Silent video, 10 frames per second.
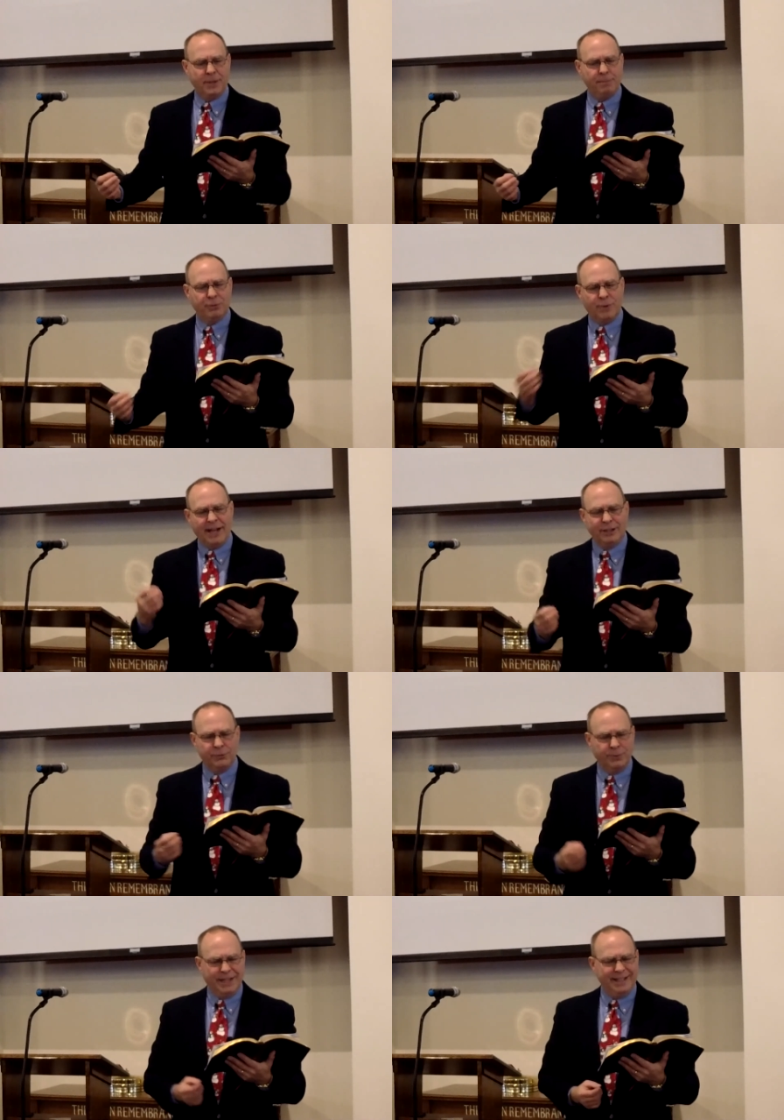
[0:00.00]
But regular
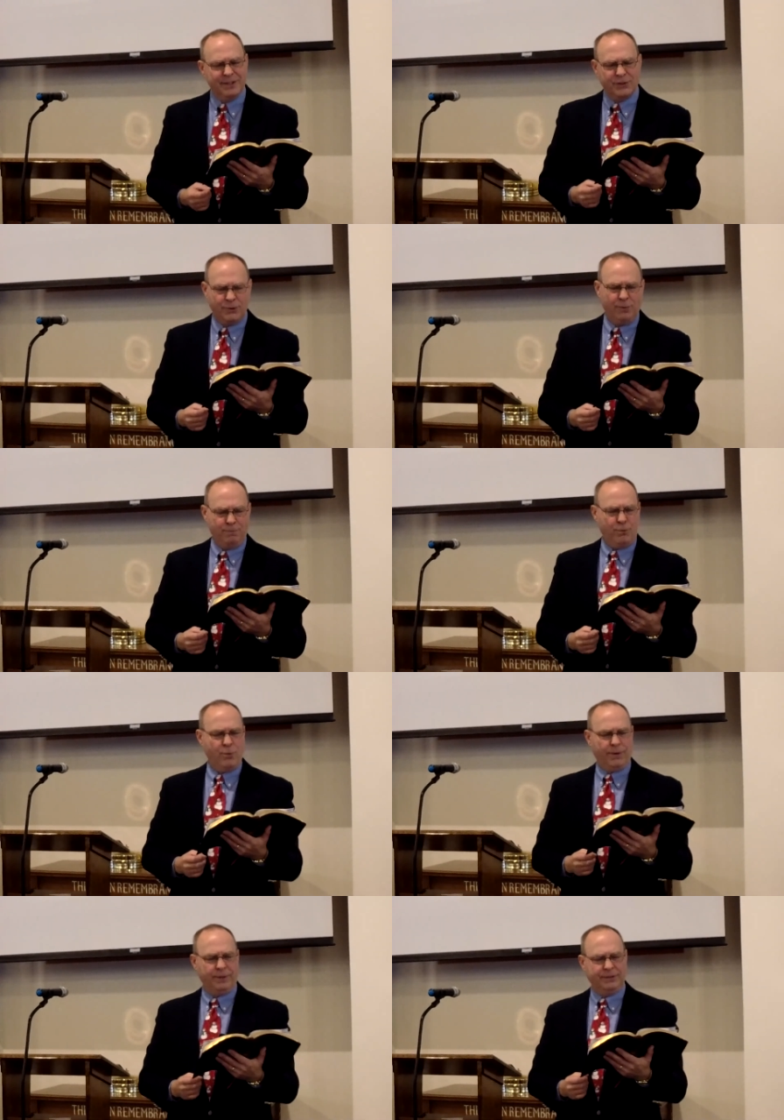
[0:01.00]
reading is so
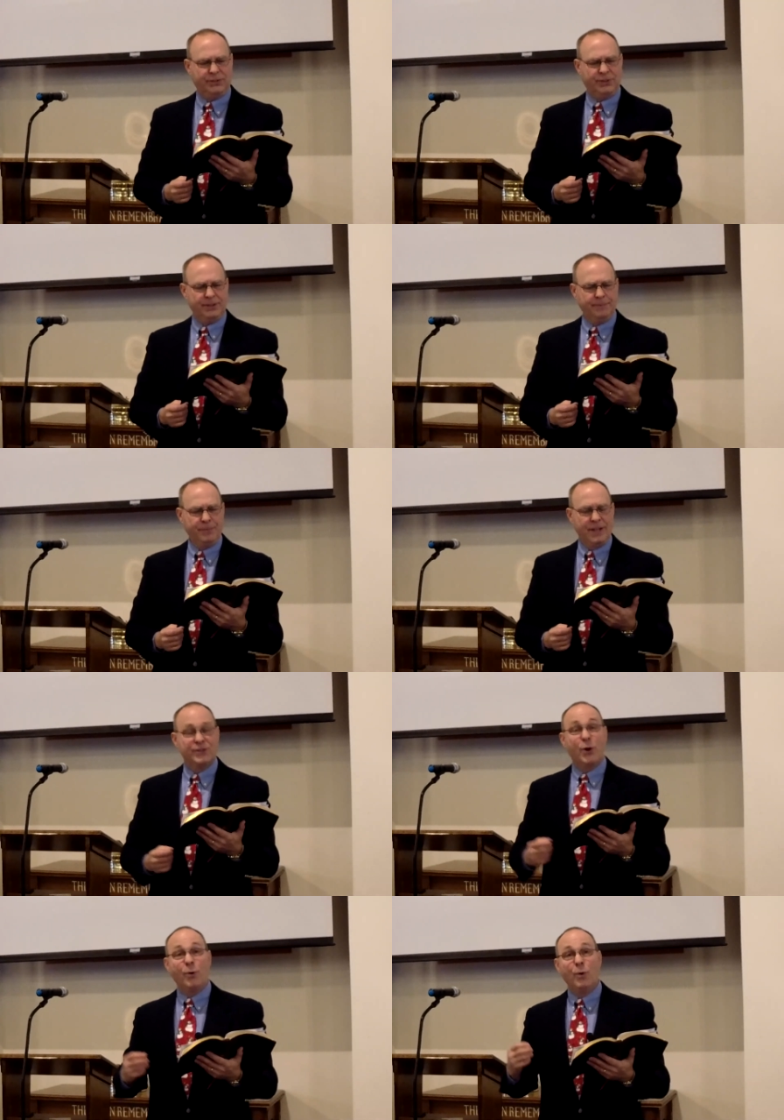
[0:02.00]
important.
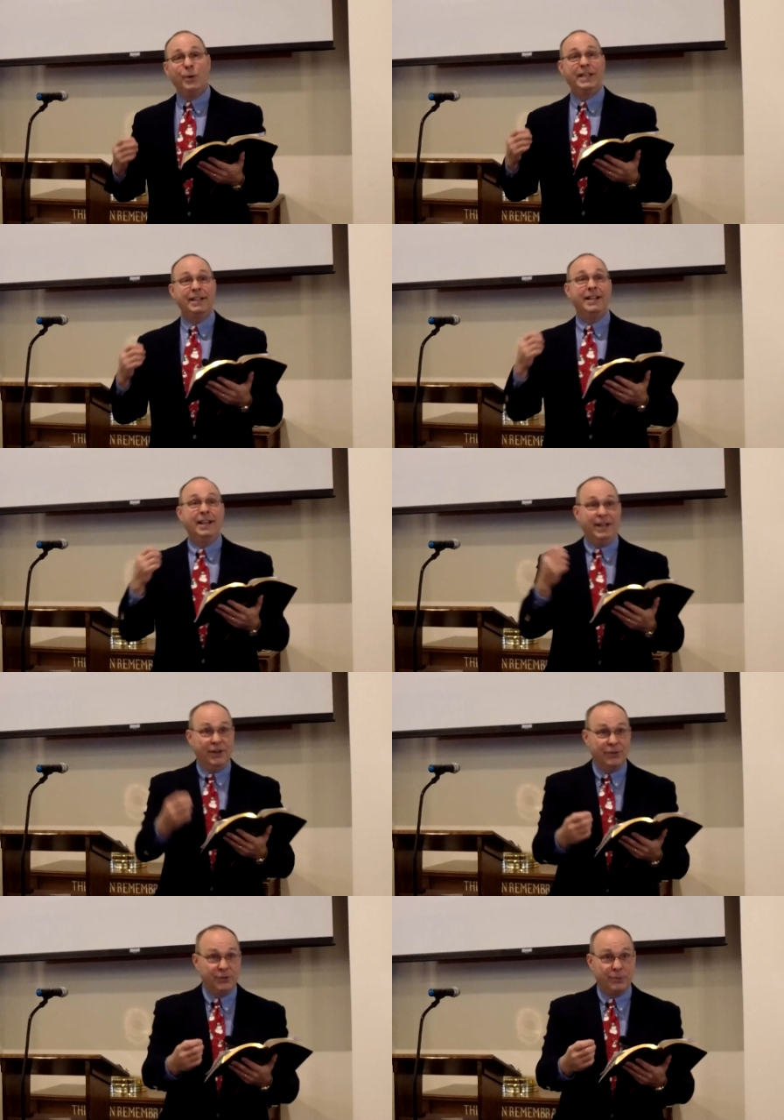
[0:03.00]
So we can
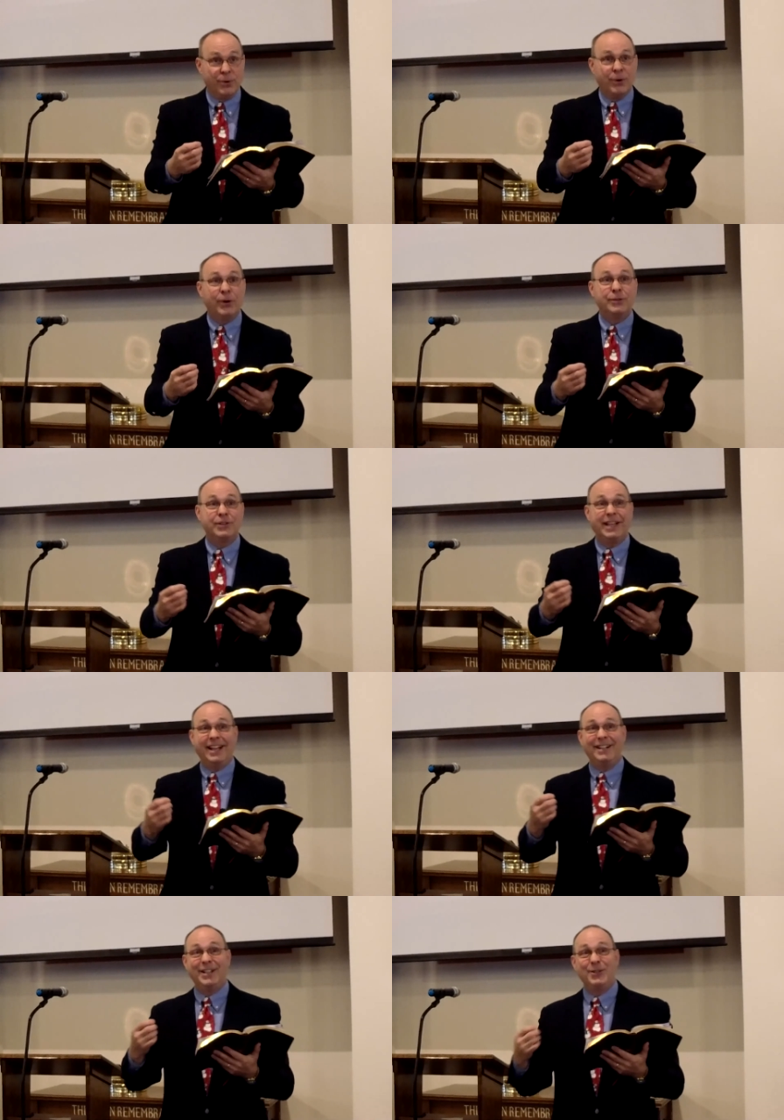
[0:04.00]
hear the Word to
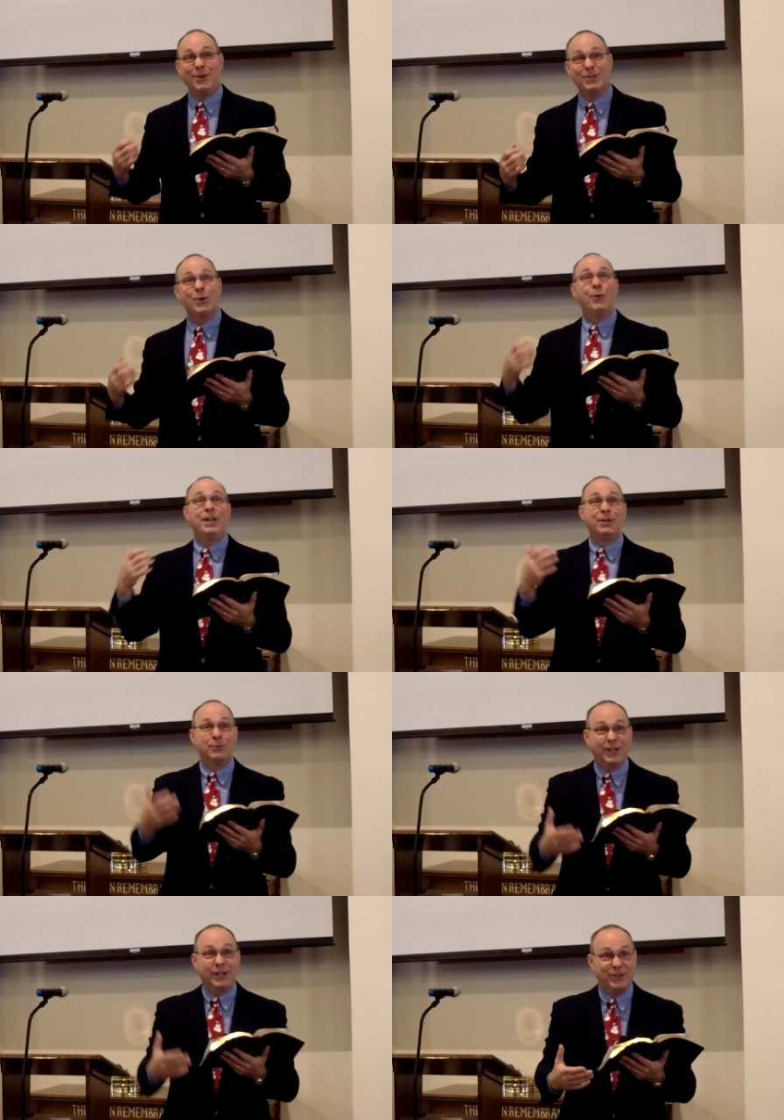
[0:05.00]
get it into us. We can
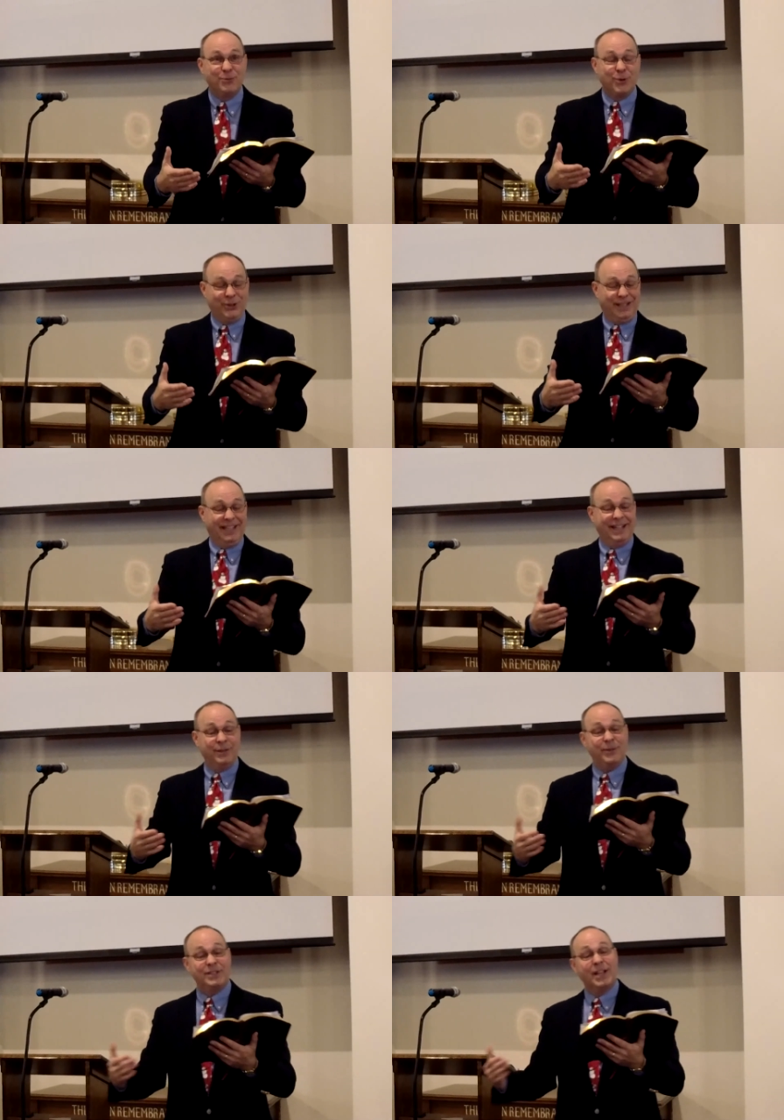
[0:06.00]
read the Word to get it
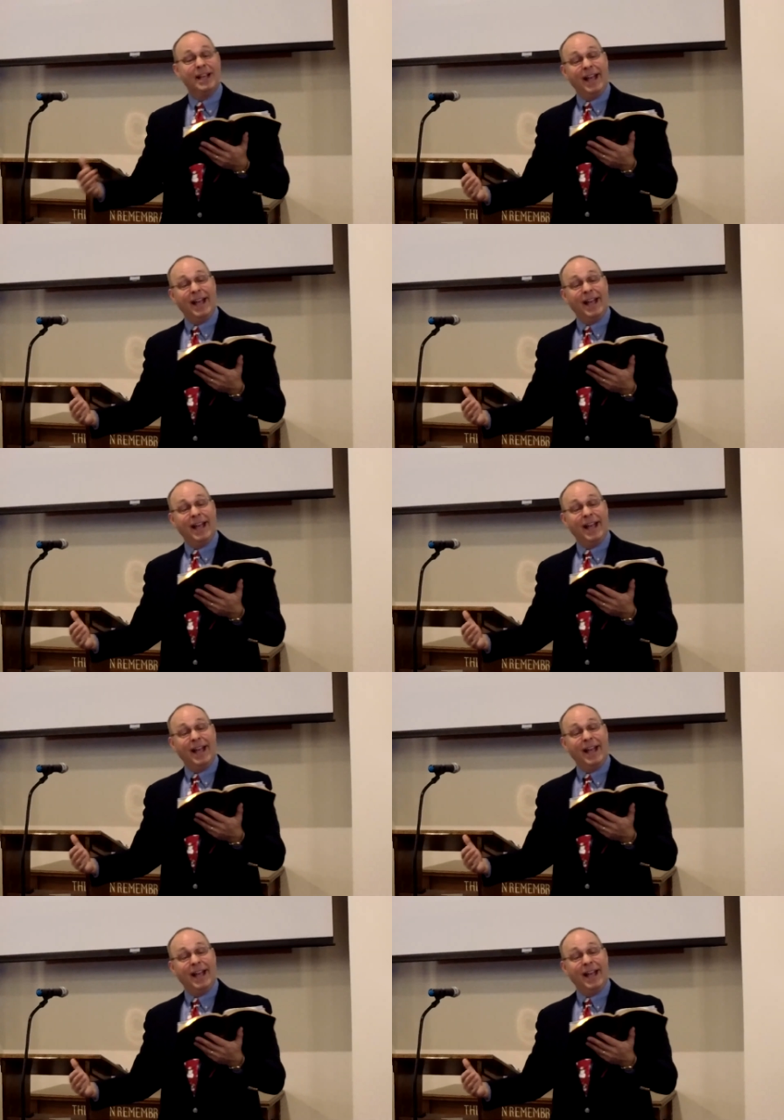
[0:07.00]
into us.